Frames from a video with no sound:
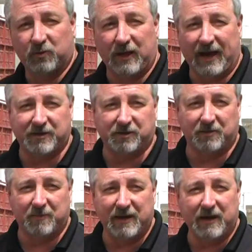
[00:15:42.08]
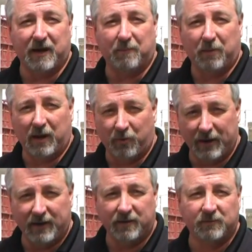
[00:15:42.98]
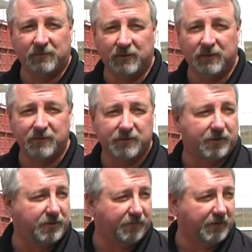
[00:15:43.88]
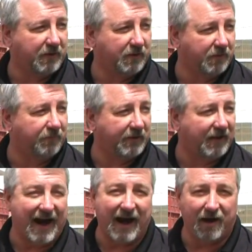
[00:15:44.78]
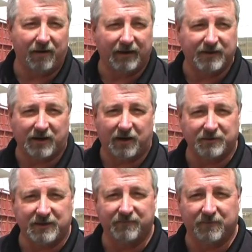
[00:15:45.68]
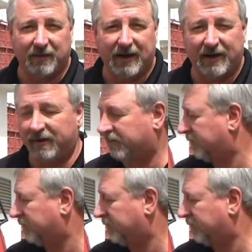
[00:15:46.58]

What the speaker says: will actually be blowing, so you'll feel air exhausting from that.